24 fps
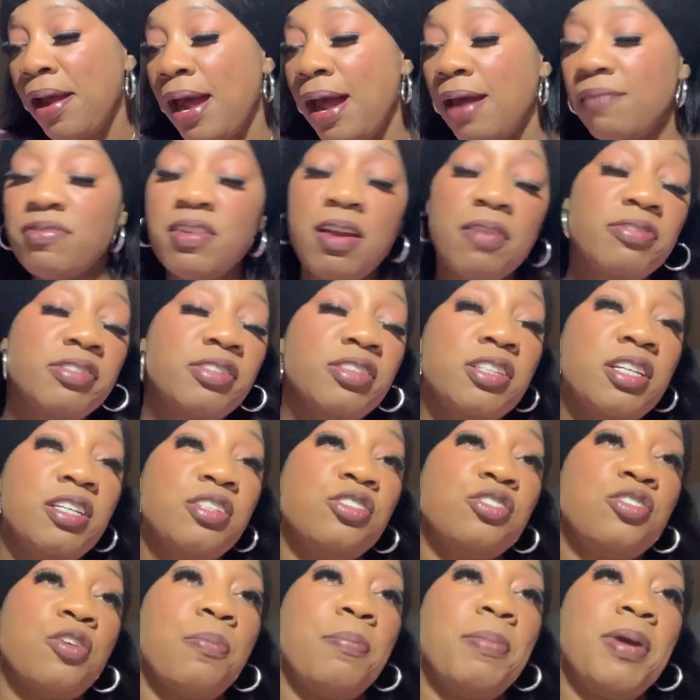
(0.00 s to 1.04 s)
I've never seen
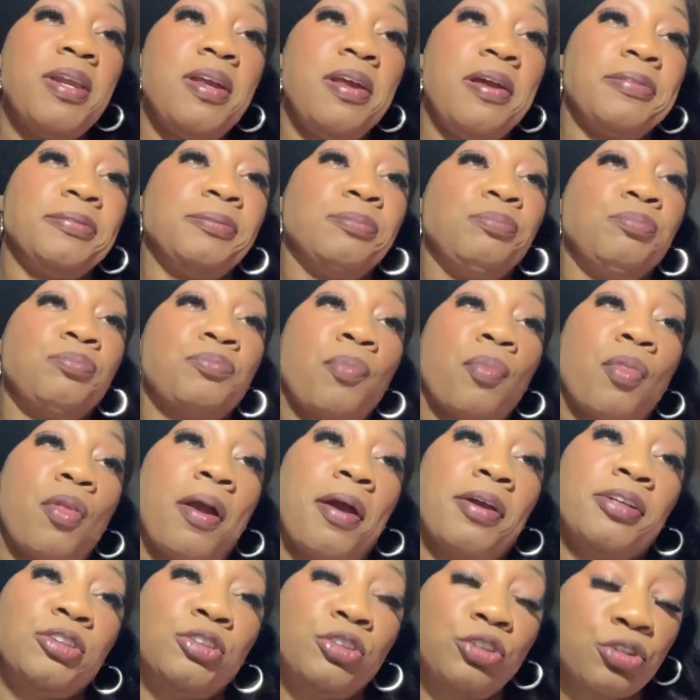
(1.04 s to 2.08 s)
so many
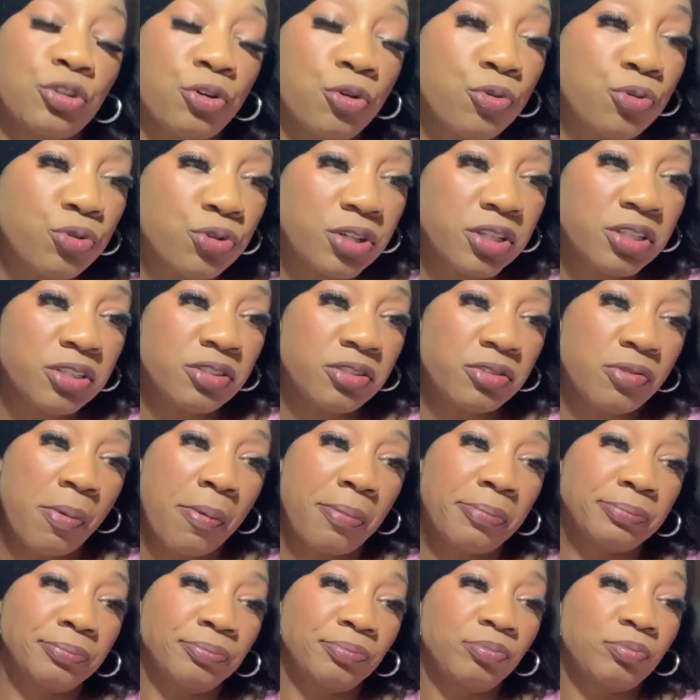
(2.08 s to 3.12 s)
scooters
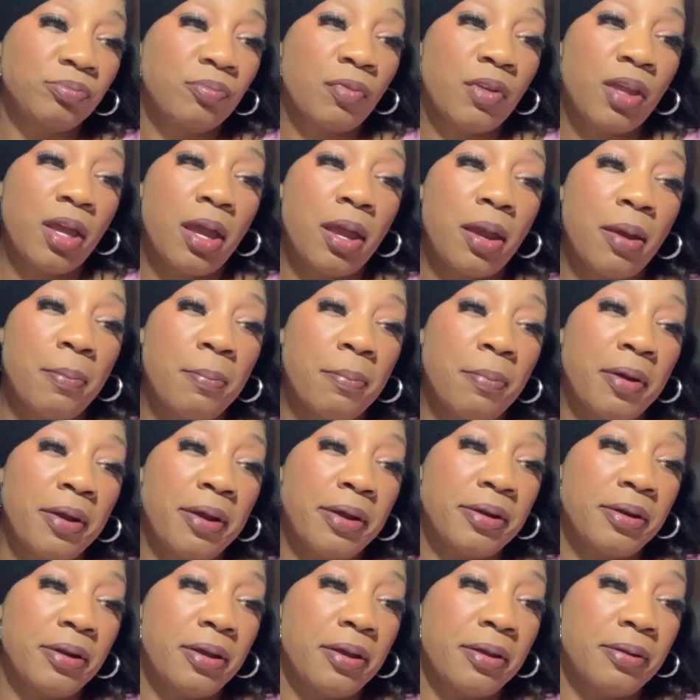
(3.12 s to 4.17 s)
and,
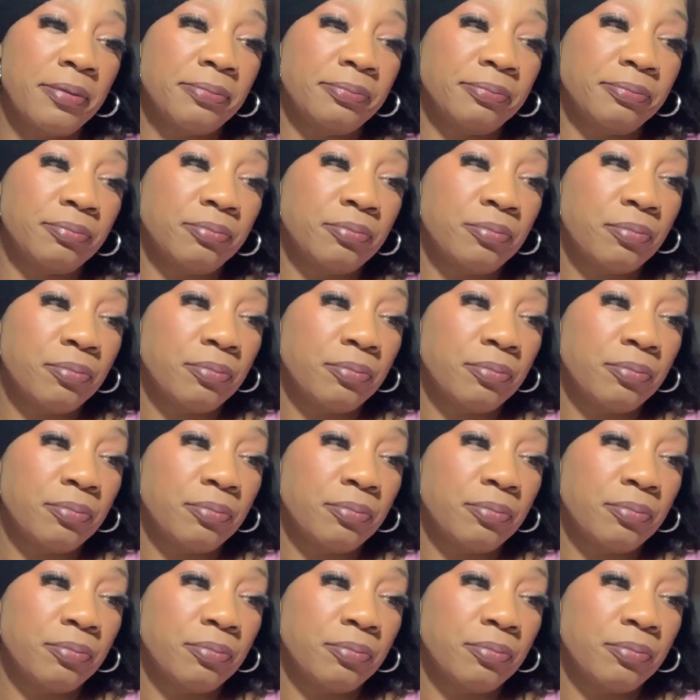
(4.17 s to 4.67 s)
and, and